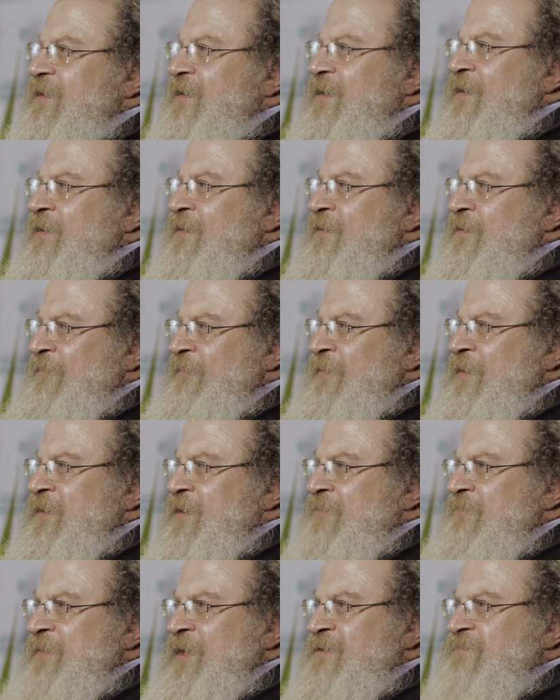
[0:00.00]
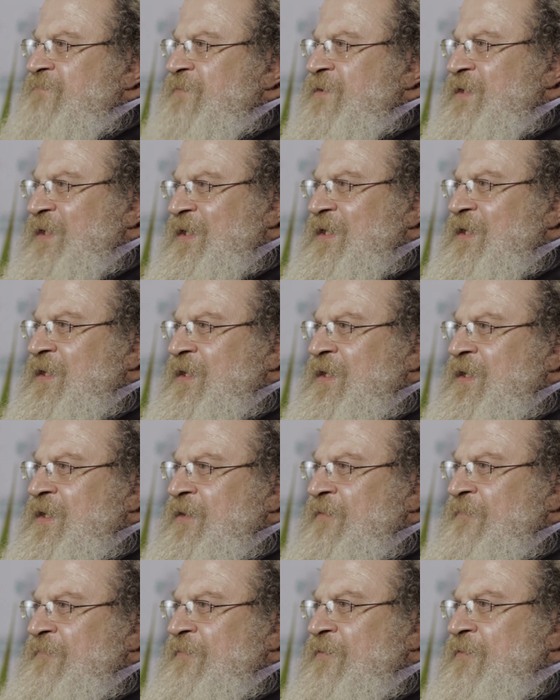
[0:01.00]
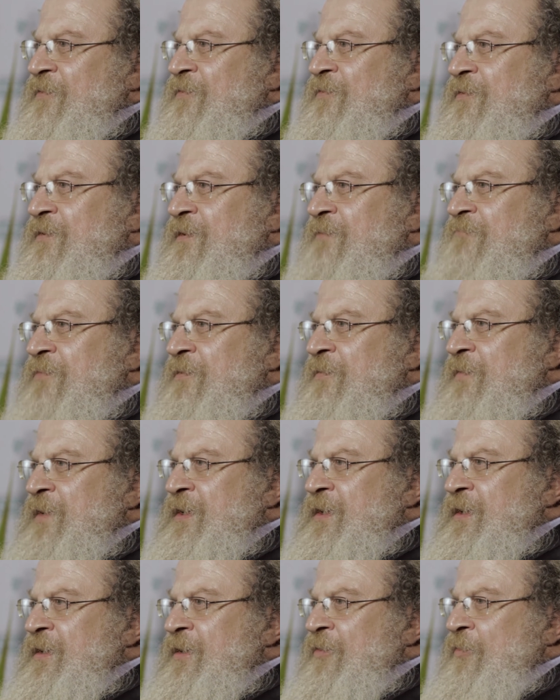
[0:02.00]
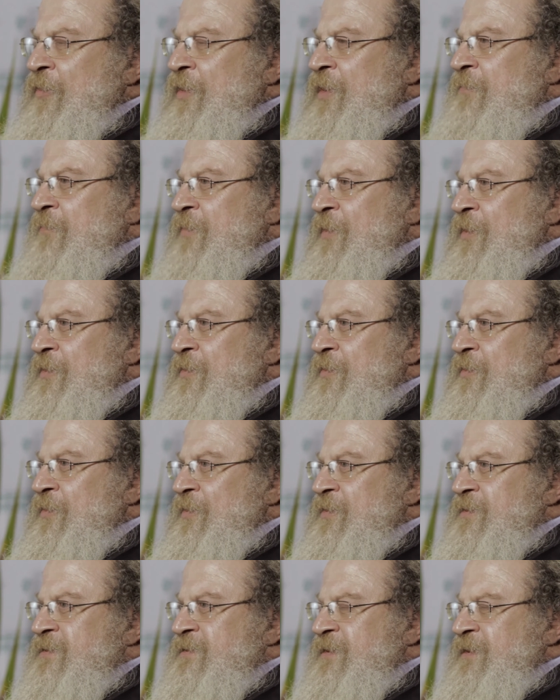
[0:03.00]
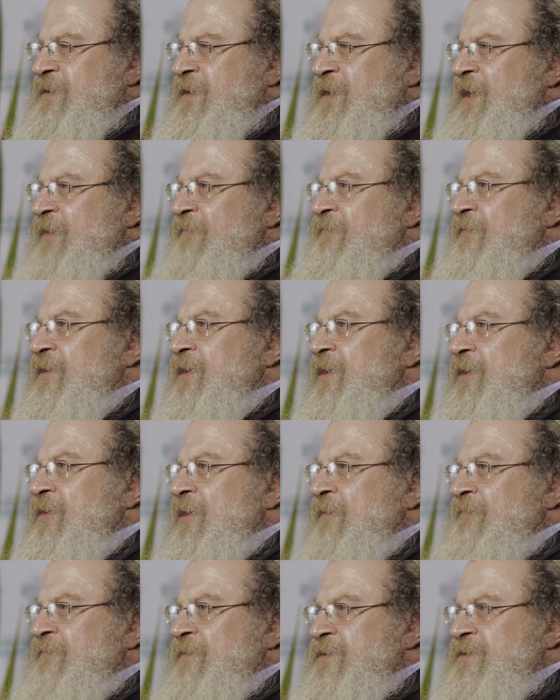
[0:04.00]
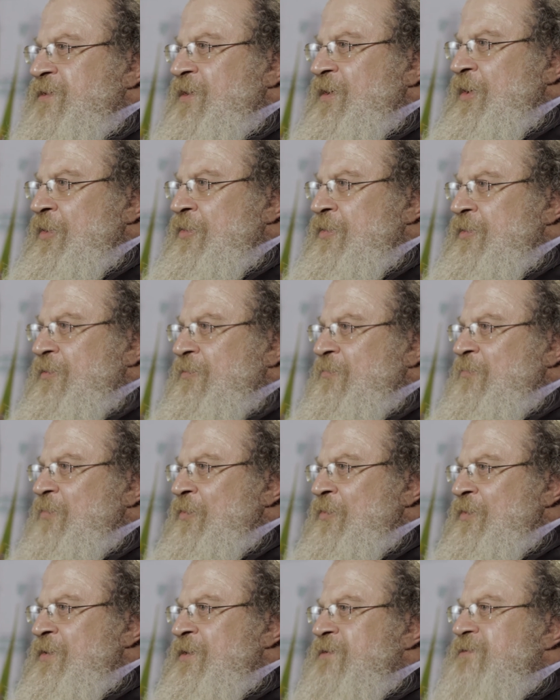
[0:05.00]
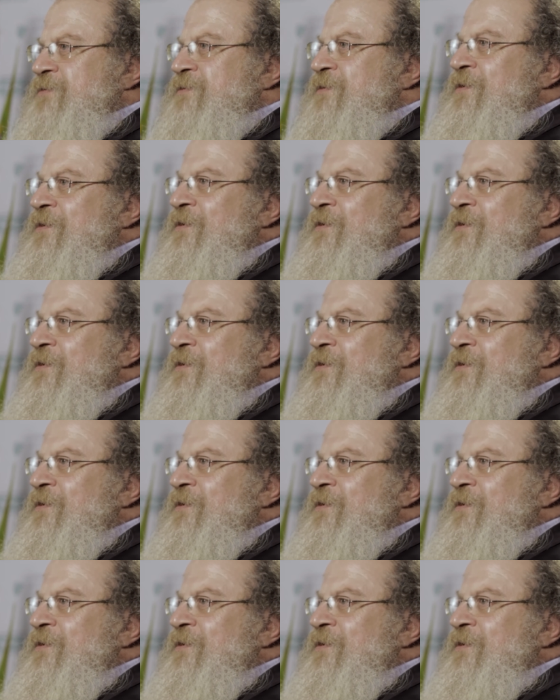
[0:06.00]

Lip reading: the thing that makes particularly difficult to implement the Nagoya Protocol is that in Africa you have these colonial borders